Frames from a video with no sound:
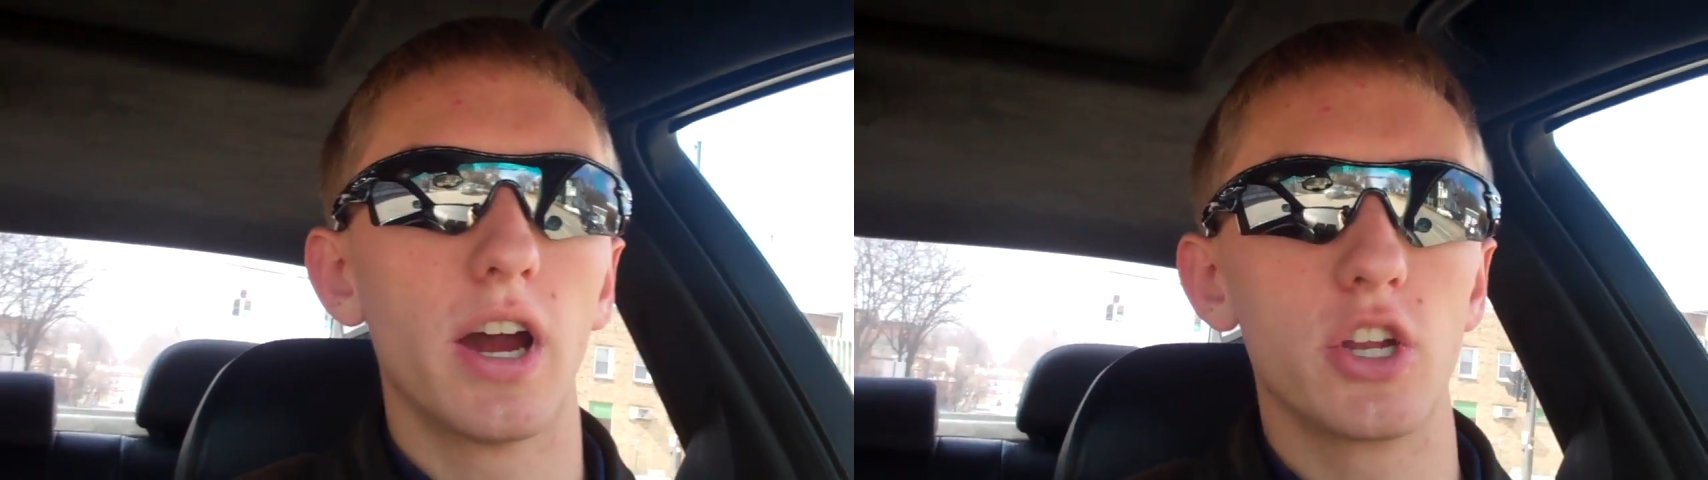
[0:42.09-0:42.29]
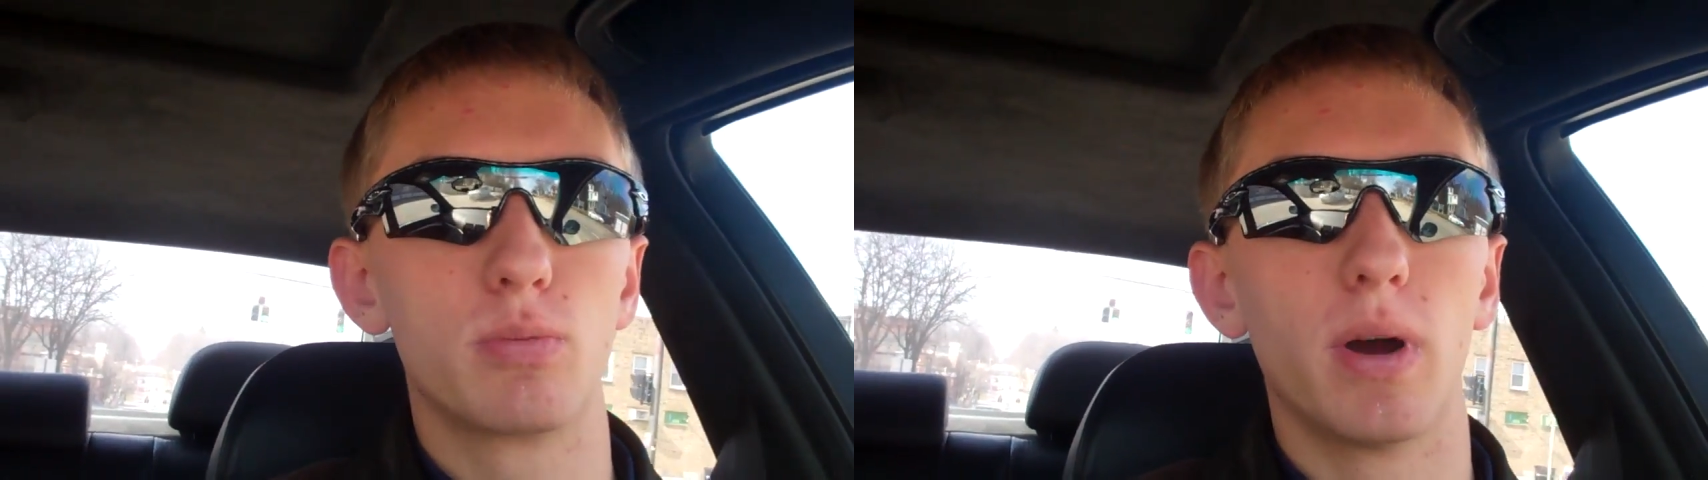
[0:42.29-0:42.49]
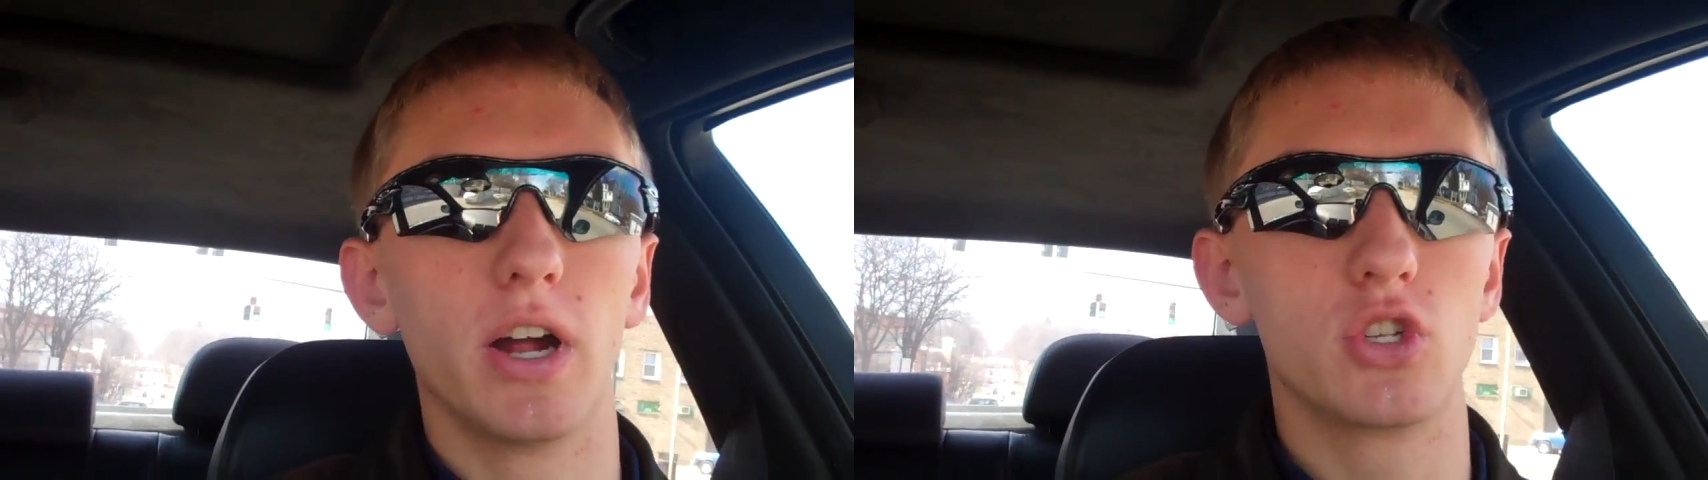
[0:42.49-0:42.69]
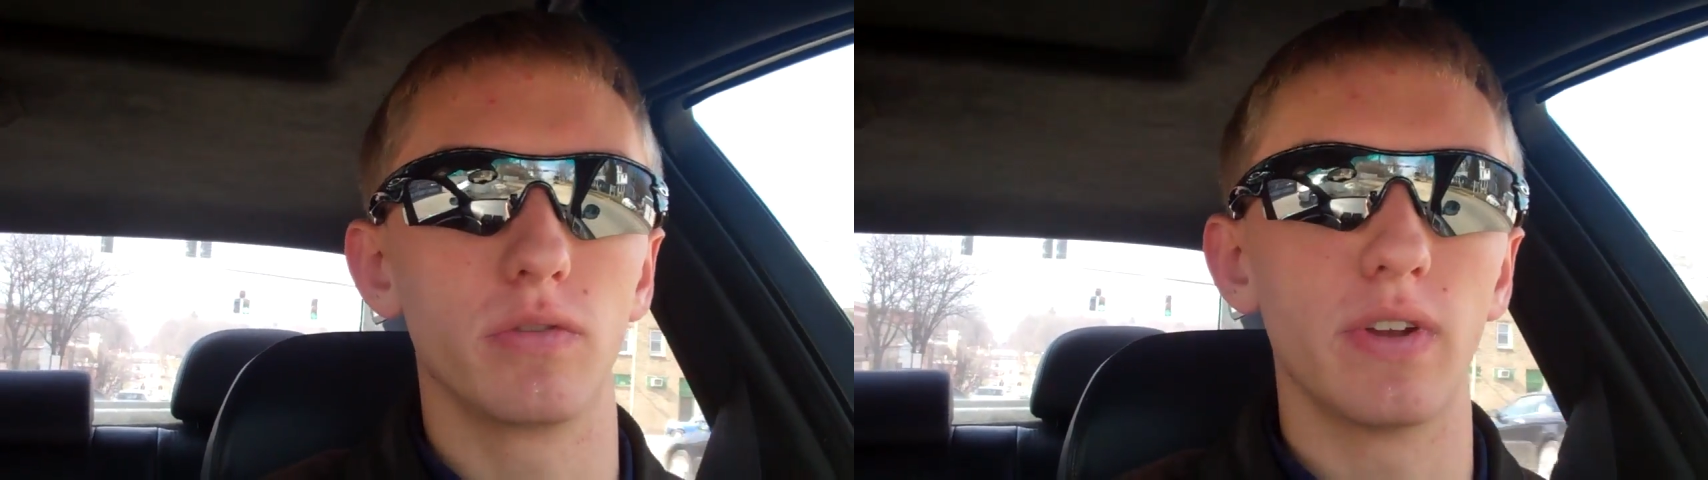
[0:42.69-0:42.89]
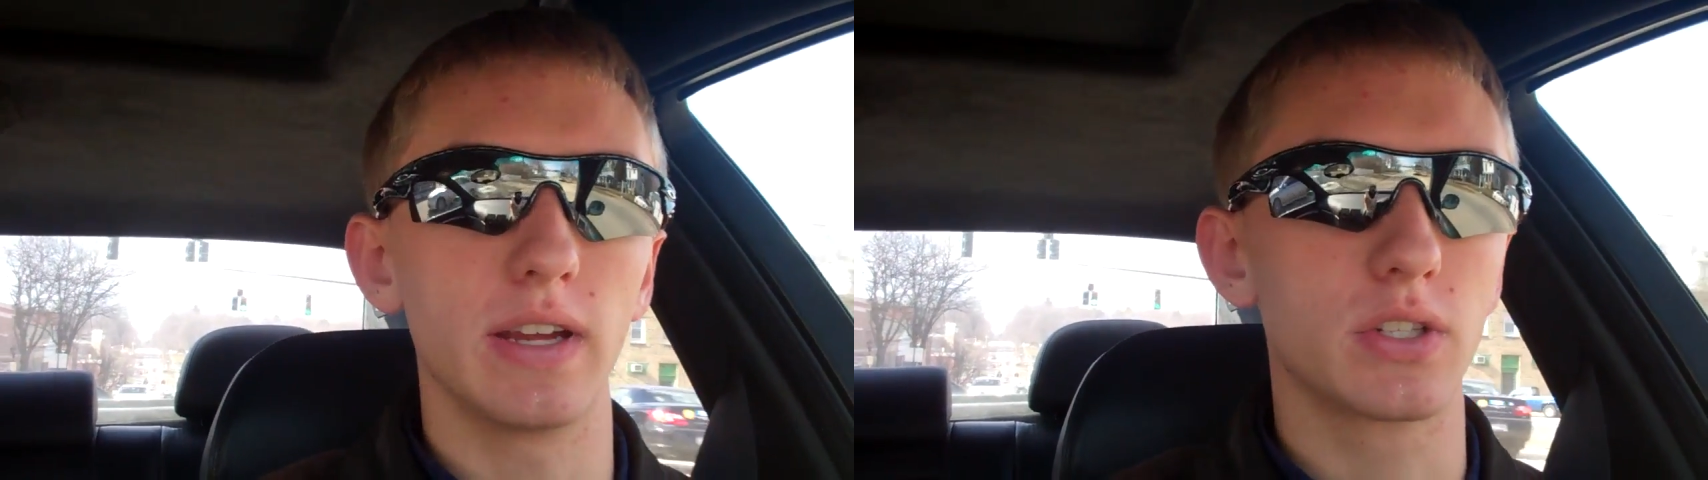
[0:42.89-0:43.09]
hodgepodge
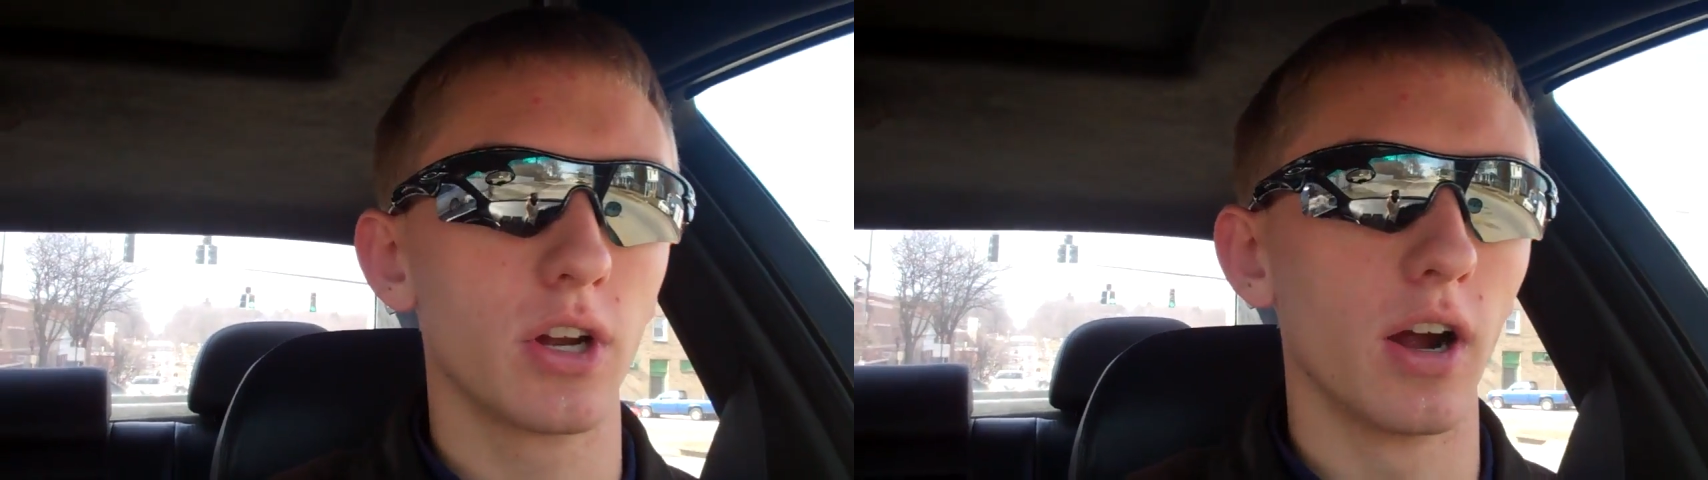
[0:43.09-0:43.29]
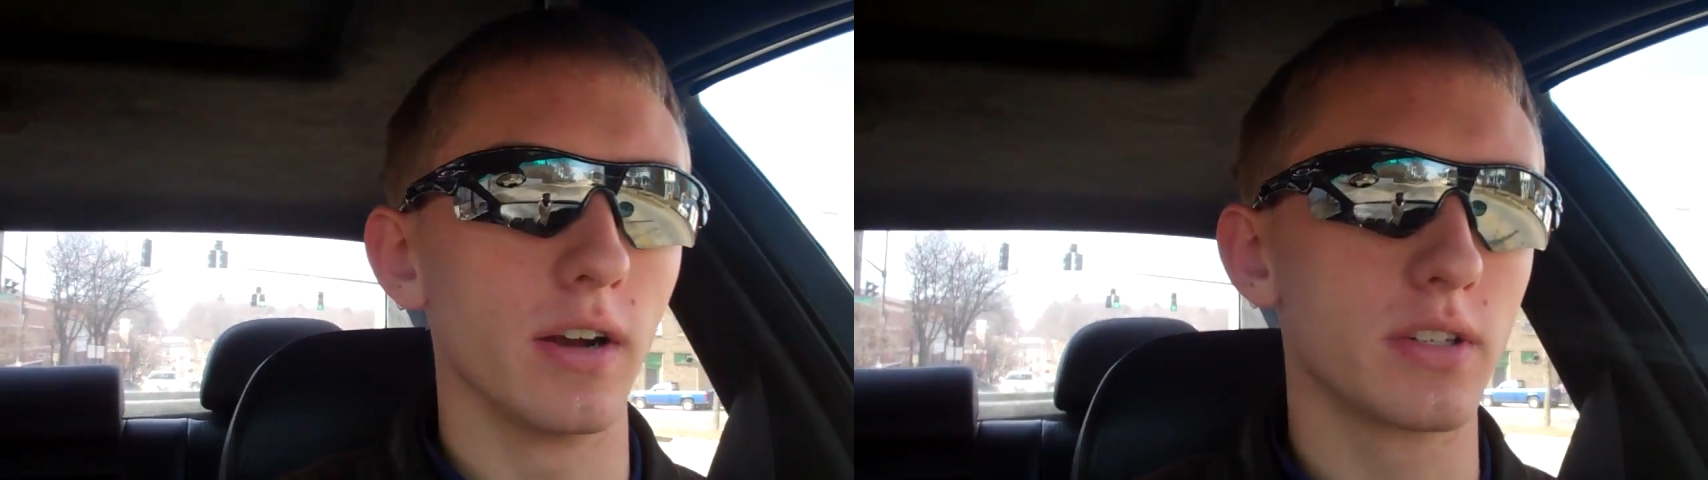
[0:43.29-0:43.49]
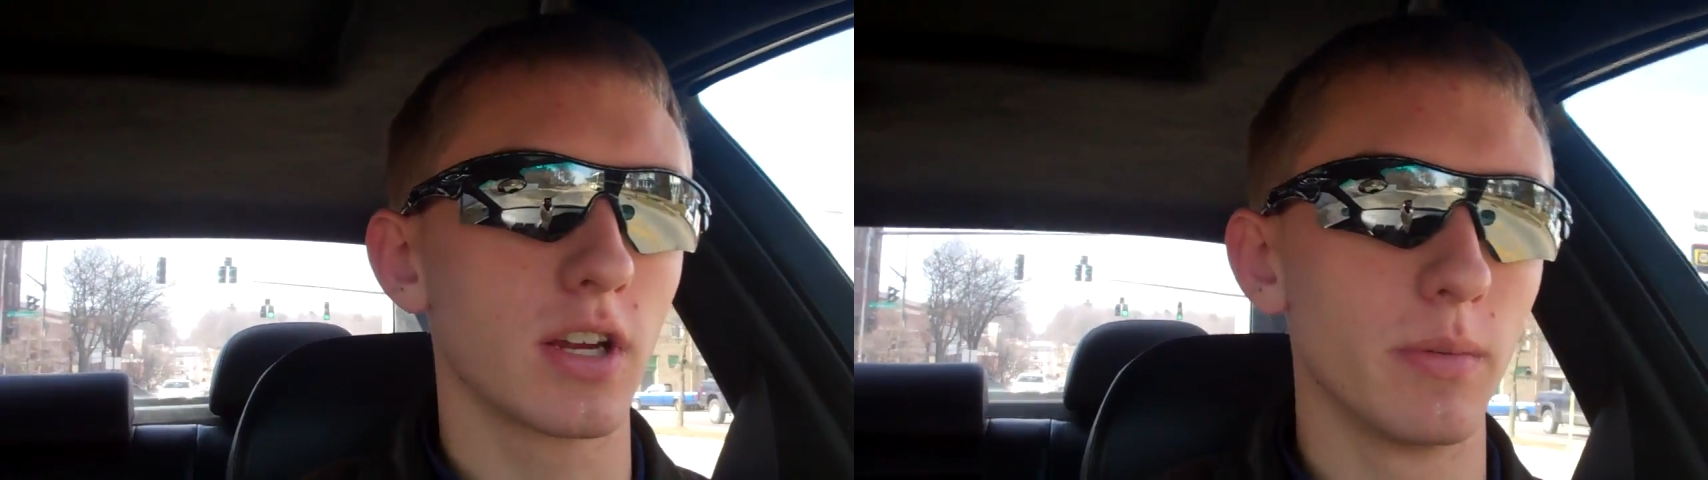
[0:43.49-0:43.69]
of nice cars.